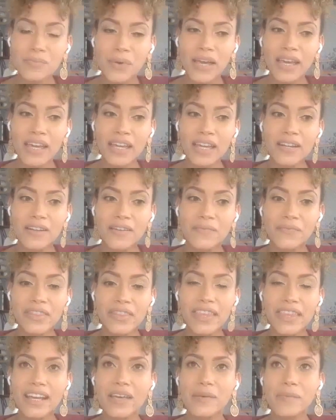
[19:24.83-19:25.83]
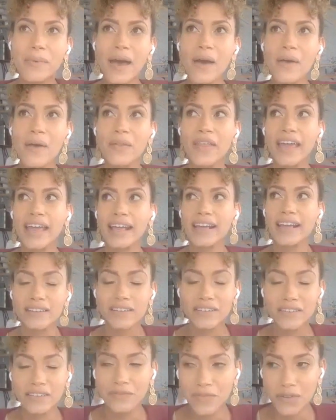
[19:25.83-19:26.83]
but think about like
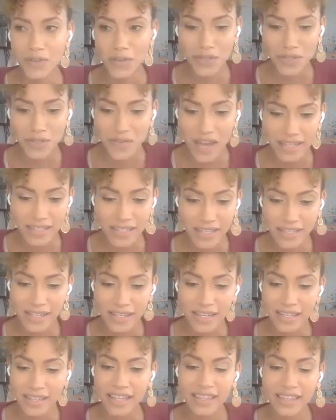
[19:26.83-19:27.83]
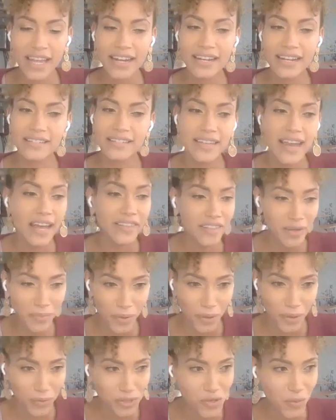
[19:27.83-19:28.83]
for those of you guys listening like that is not the
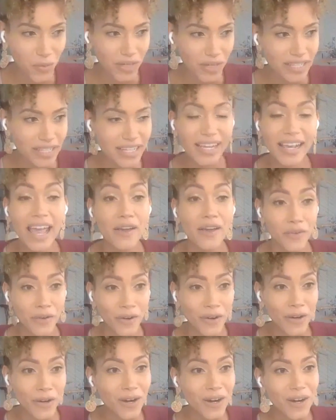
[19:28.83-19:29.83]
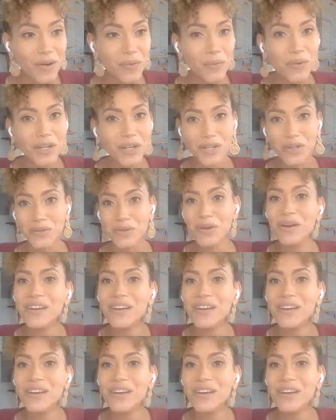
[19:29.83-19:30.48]
approach you want to take ever when you